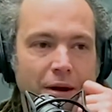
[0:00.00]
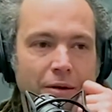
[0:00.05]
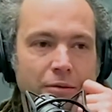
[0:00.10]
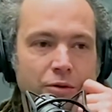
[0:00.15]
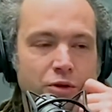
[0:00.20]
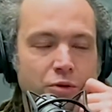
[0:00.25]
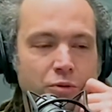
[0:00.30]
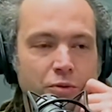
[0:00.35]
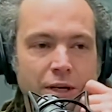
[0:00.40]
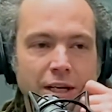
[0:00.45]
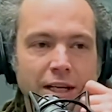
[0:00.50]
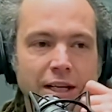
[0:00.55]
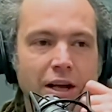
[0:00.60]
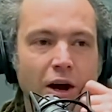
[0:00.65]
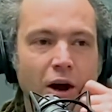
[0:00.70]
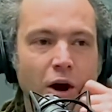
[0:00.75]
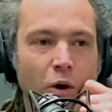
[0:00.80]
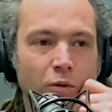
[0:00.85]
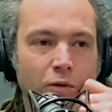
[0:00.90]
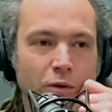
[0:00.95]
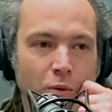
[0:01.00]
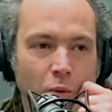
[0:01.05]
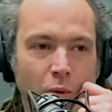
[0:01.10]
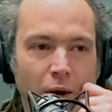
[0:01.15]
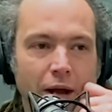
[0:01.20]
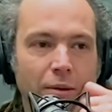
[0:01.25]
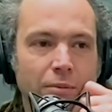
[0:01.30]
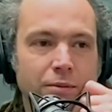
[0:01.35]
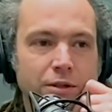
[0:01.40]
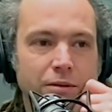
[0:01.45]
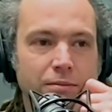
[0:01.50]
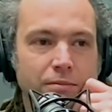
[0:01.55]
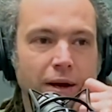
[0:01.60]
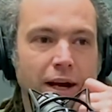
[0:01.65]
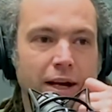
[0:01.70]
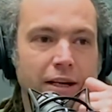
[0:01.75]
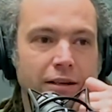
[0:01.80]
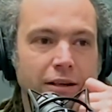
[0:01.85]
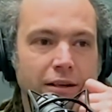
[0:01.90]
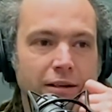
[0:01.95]
I was really overwhelmed
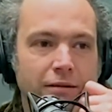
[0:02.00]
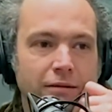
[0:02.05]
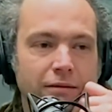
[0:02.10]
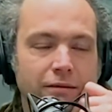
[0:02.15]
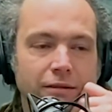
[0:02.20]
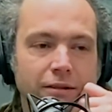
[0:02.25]
by the